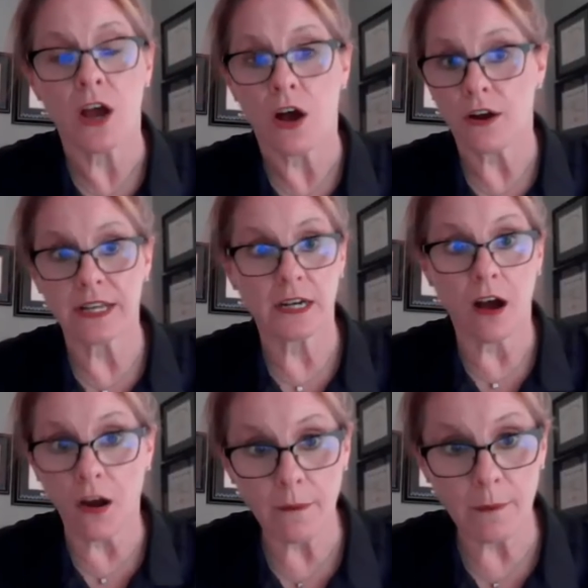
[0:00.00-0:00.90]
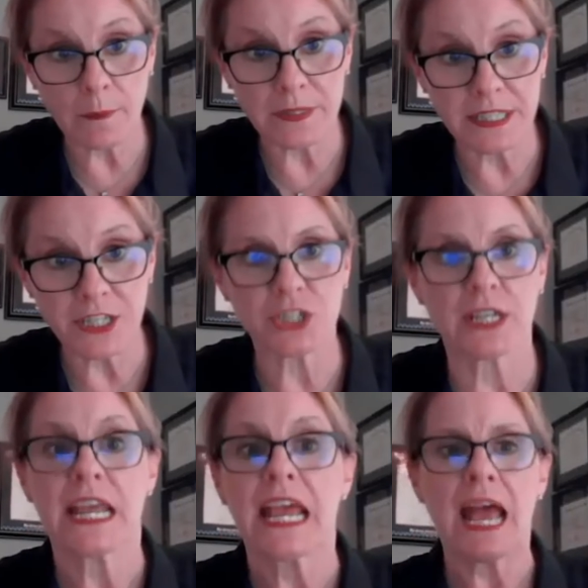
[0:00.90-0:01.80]
are in a horrible
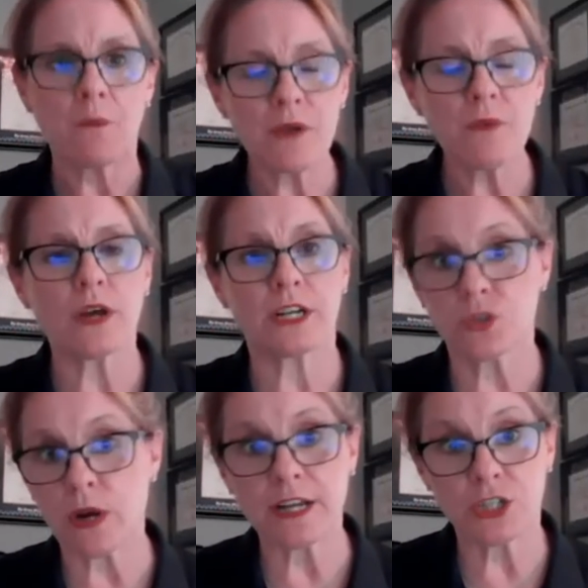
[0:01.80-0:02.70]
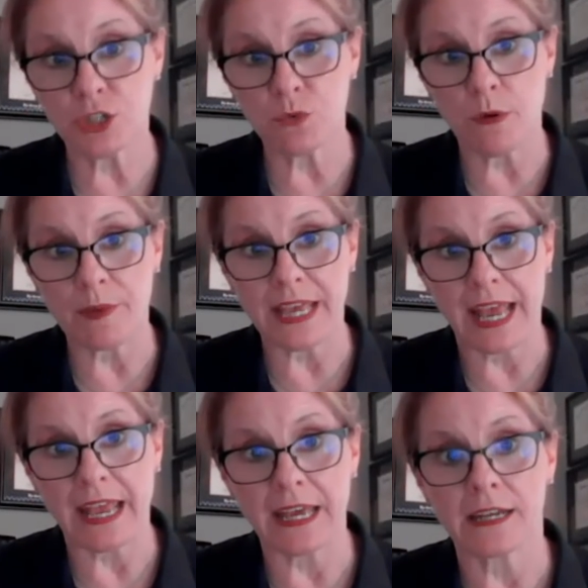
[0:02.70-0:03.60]
position and we want to try to do what we
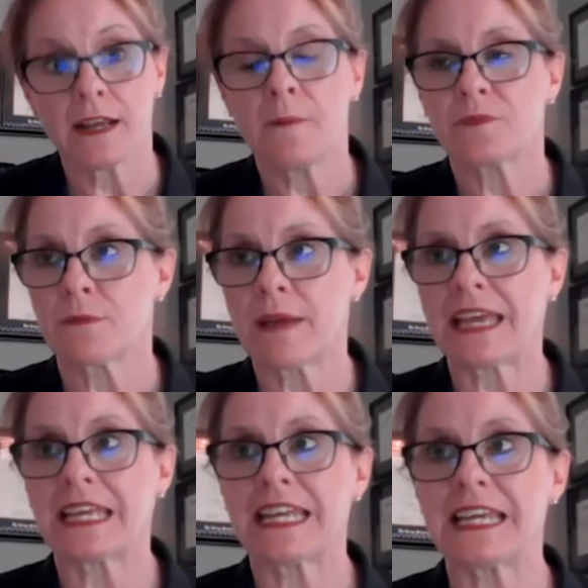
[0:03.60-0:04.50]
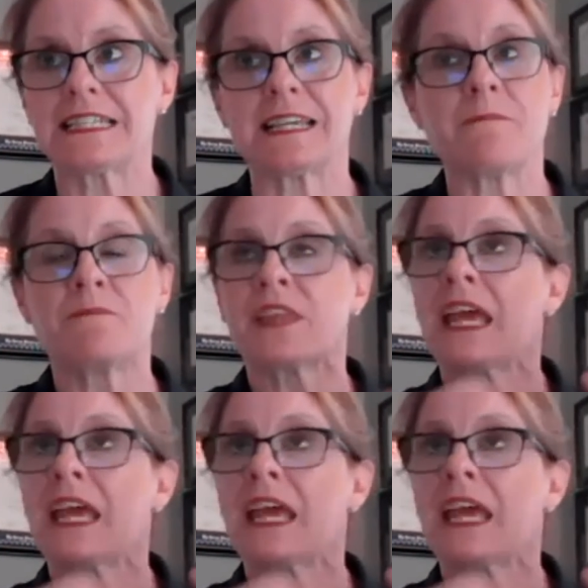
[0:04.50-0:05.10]
can to make it easy.